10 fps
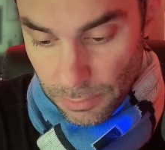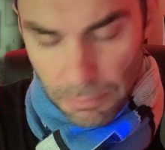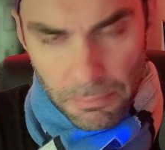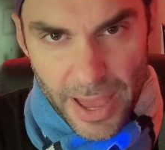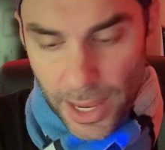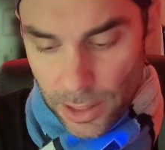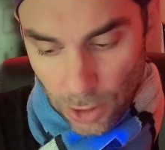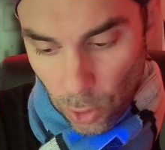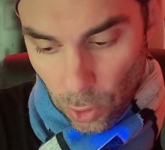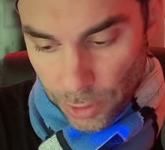Mad
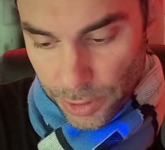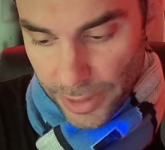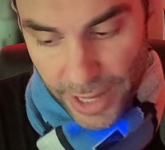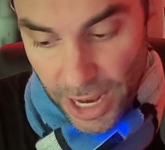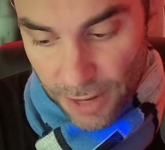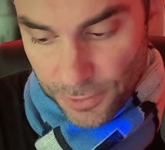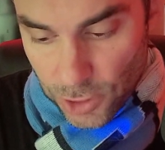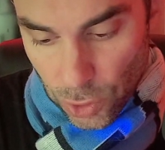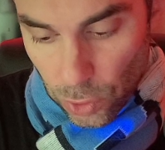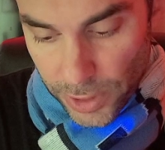cold, and half the
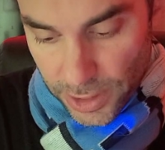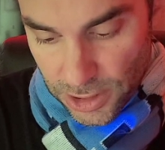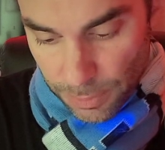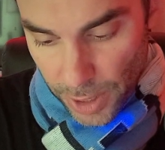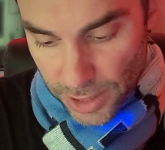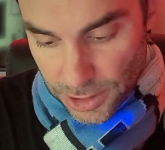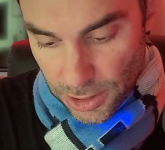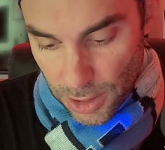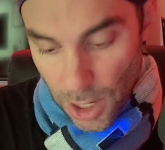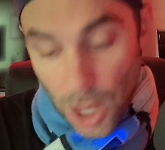school gets depressed.
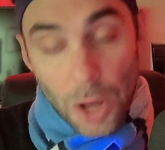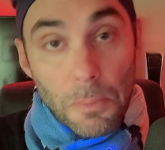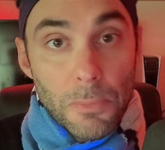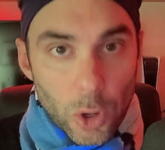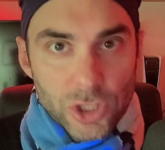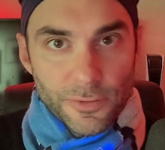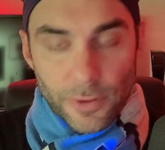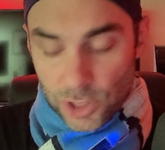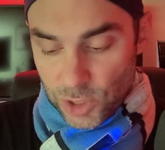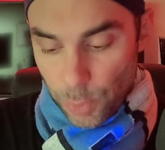Most of
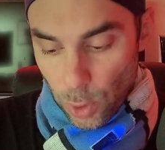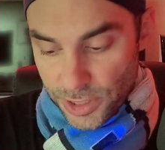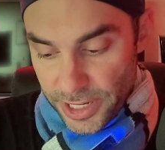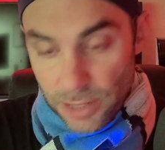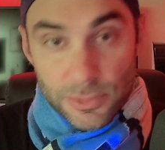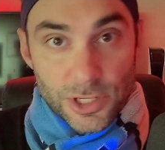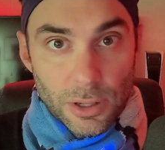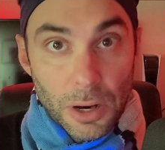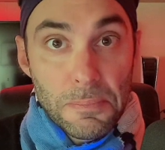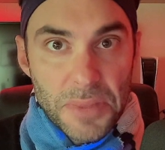our sport teams
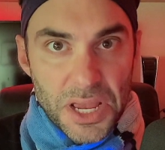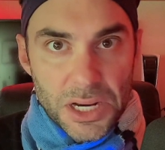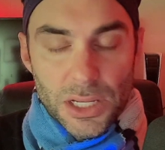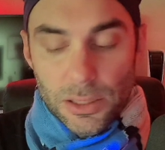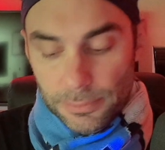are mid.